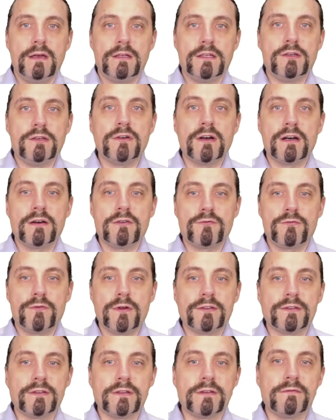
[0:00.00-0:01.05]
You are a
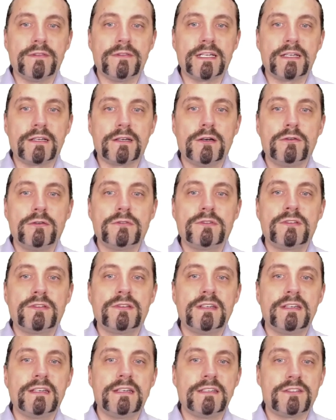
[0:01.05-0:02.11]
run when code
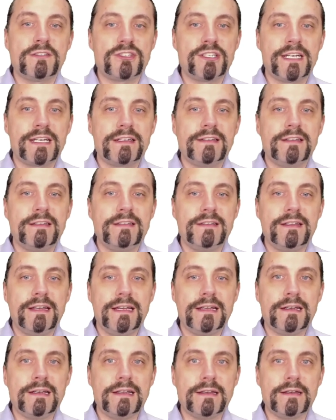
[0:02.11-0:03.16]
is checked in
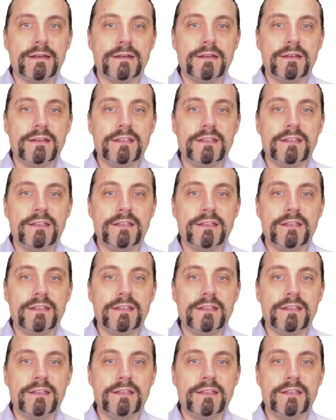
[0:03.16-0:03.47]
daily,